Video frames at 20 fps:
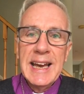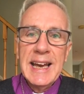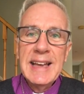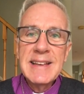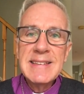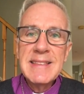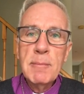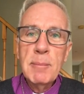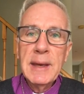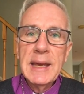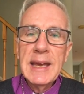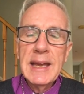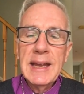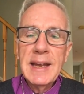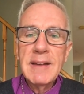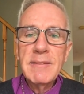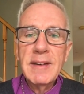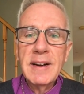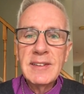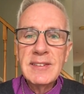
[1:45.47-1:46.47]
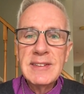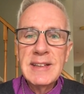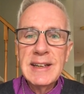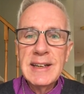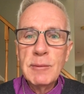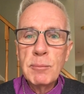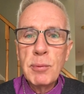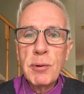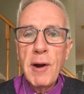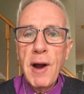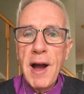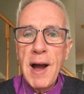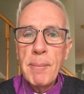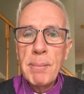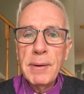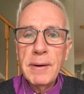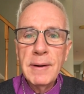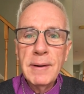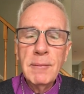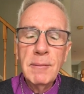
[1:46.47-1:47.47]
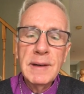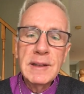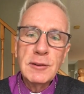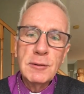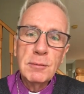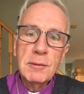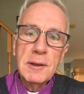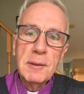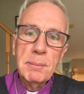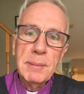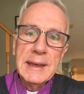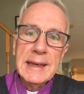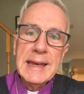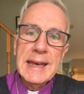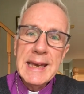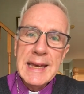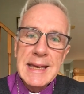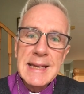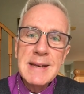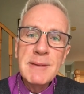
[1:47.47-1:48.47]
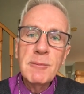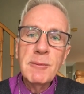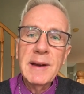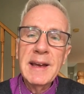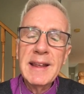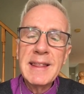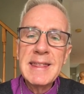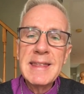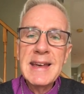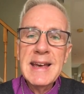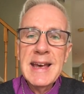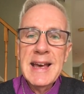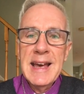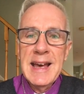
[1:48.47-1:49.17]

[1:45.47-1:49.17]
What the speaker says: is the beginning of our Synod proper, which will begin with